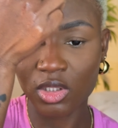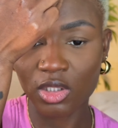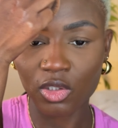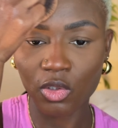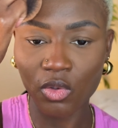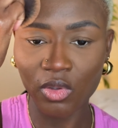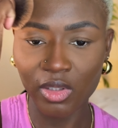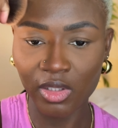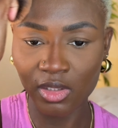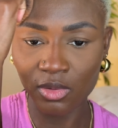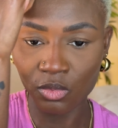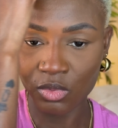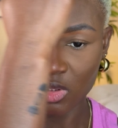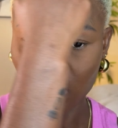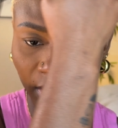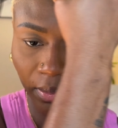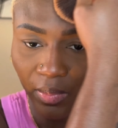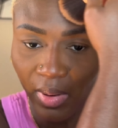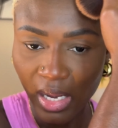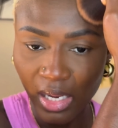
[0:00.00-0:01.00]
to go in with
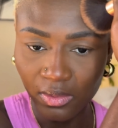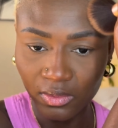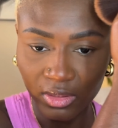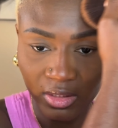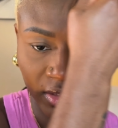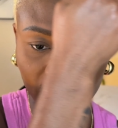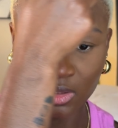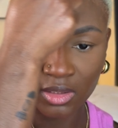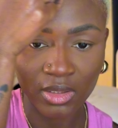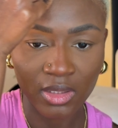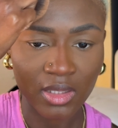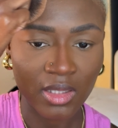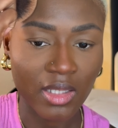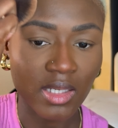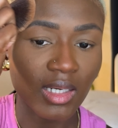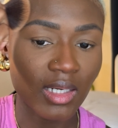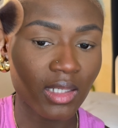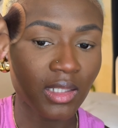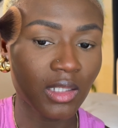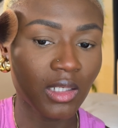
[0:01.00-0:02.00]
the powder
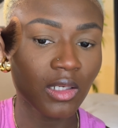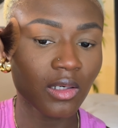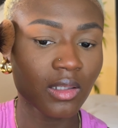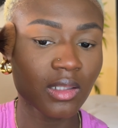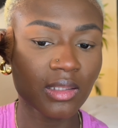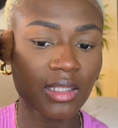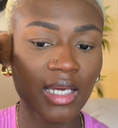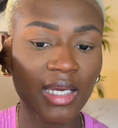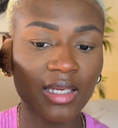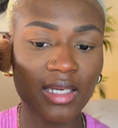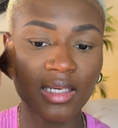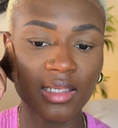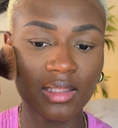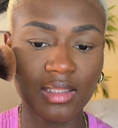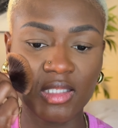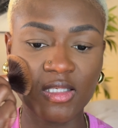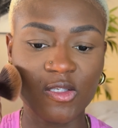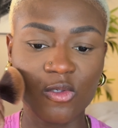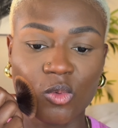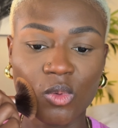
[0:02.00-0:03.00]
and lock that in
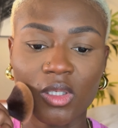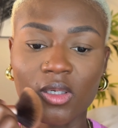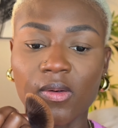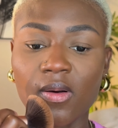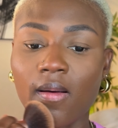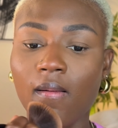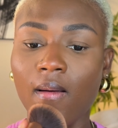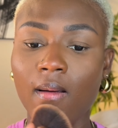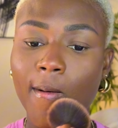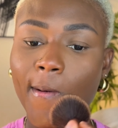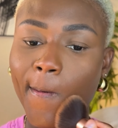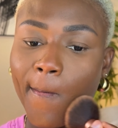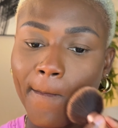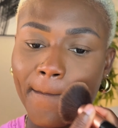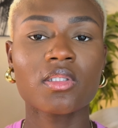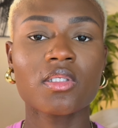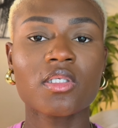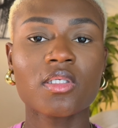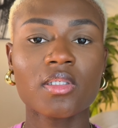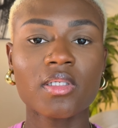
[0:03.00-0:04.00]
as well.
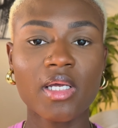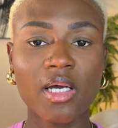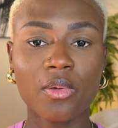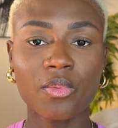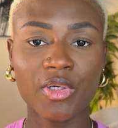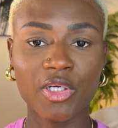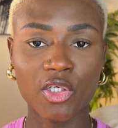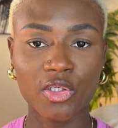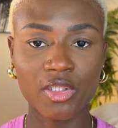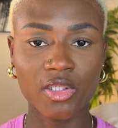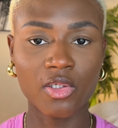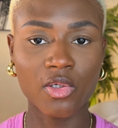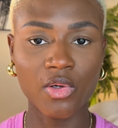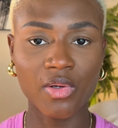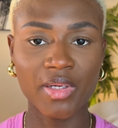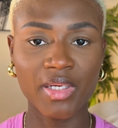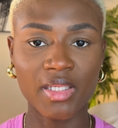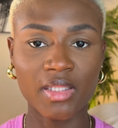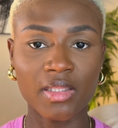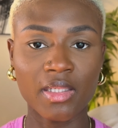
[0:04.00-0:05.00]
So now we're going to go
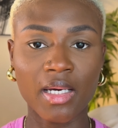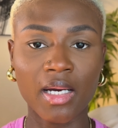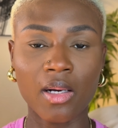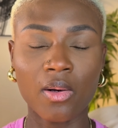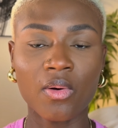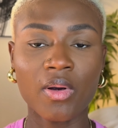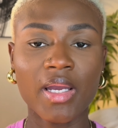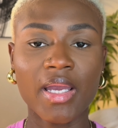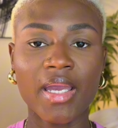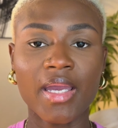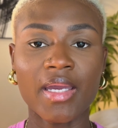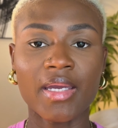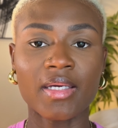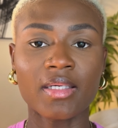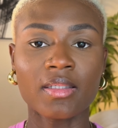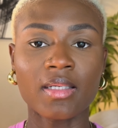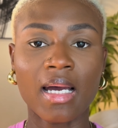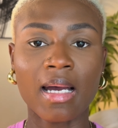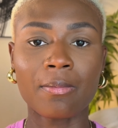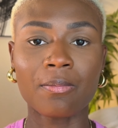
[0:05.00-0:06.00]
in now
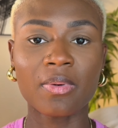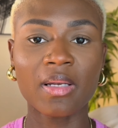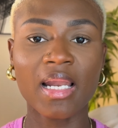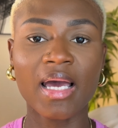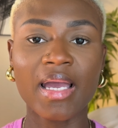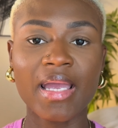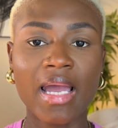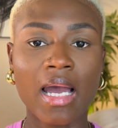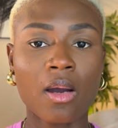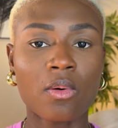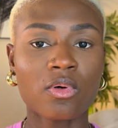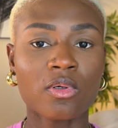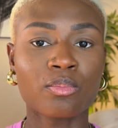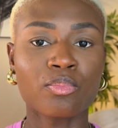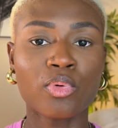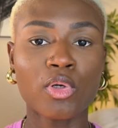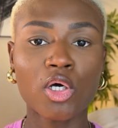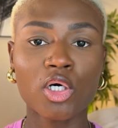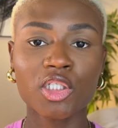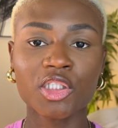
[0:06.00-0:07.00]
and apply our
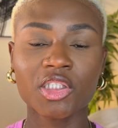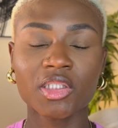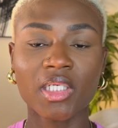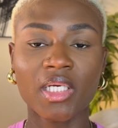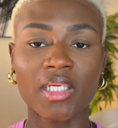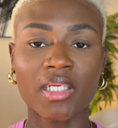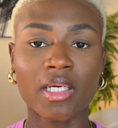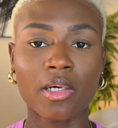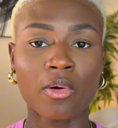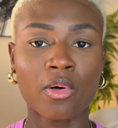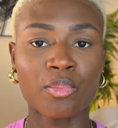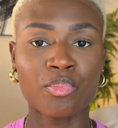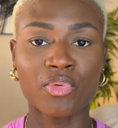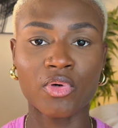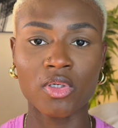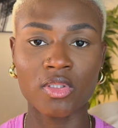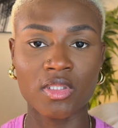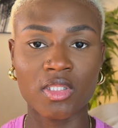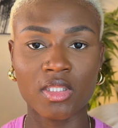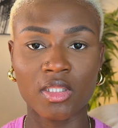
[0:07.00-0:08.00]
blush and our
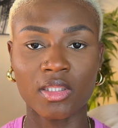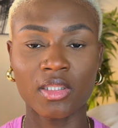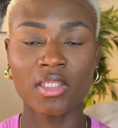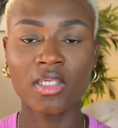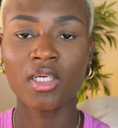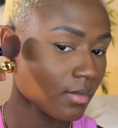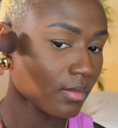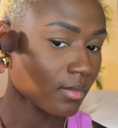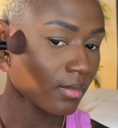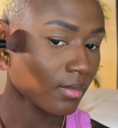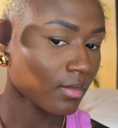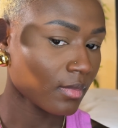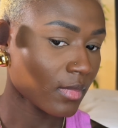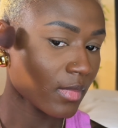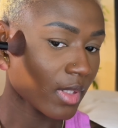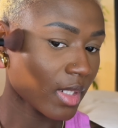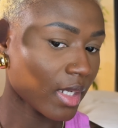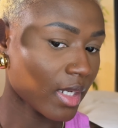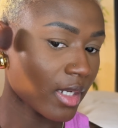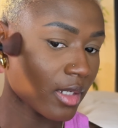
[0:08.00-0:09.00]
bronzer,
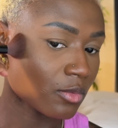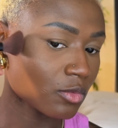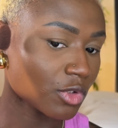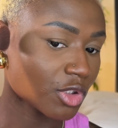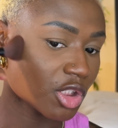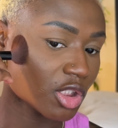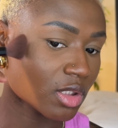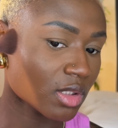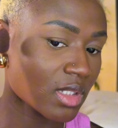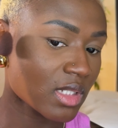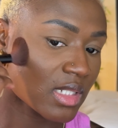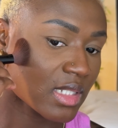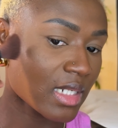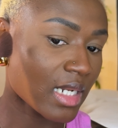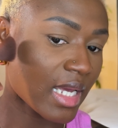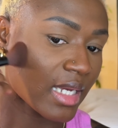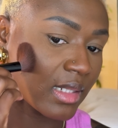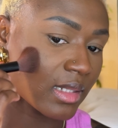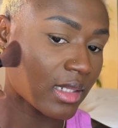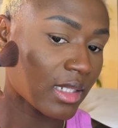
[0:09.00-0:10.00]
and we just
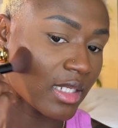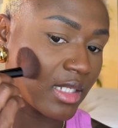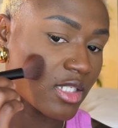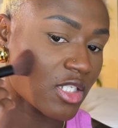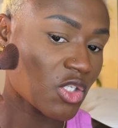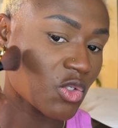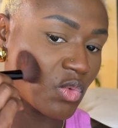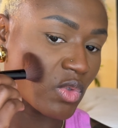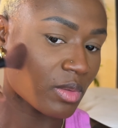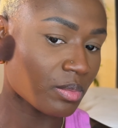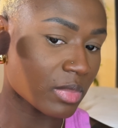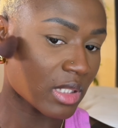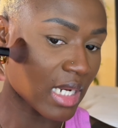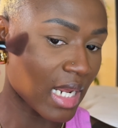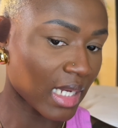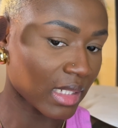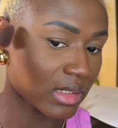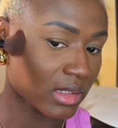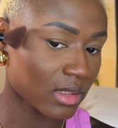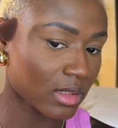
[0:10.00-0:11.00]
slightly sweep
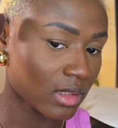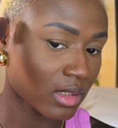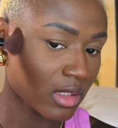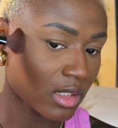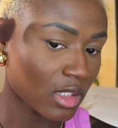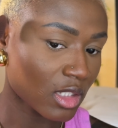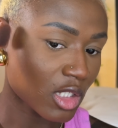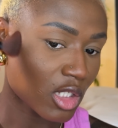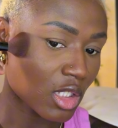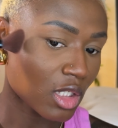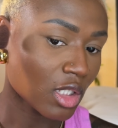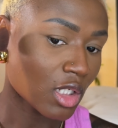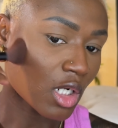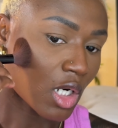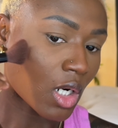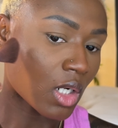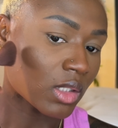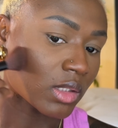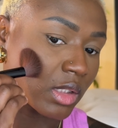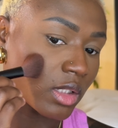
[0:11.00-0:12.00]
that
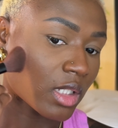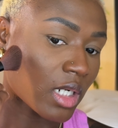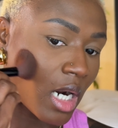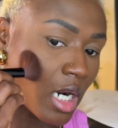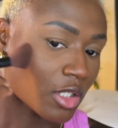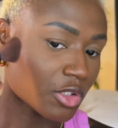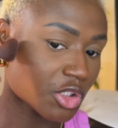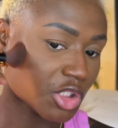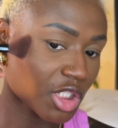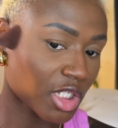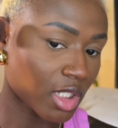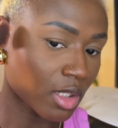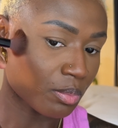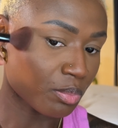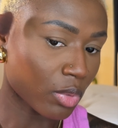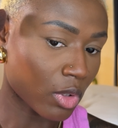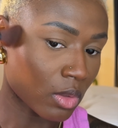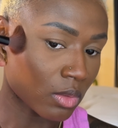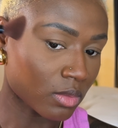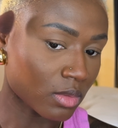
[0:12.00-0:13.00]
under our
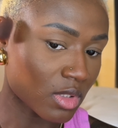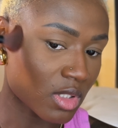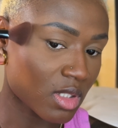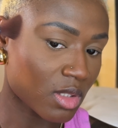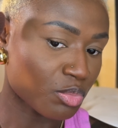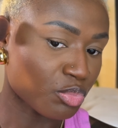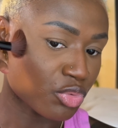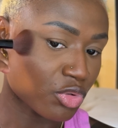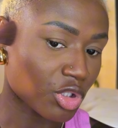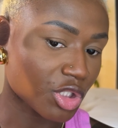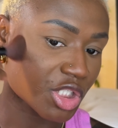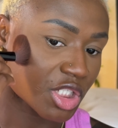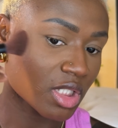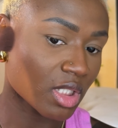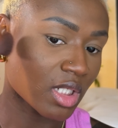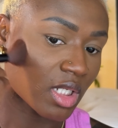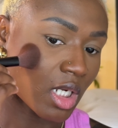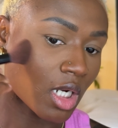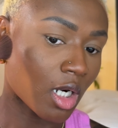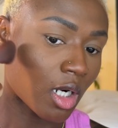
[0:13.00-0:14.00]
cheekbones,
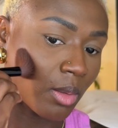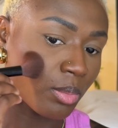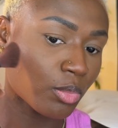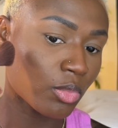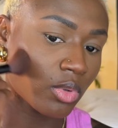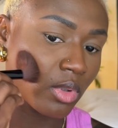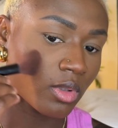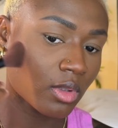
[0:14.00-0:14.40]
brushing it up.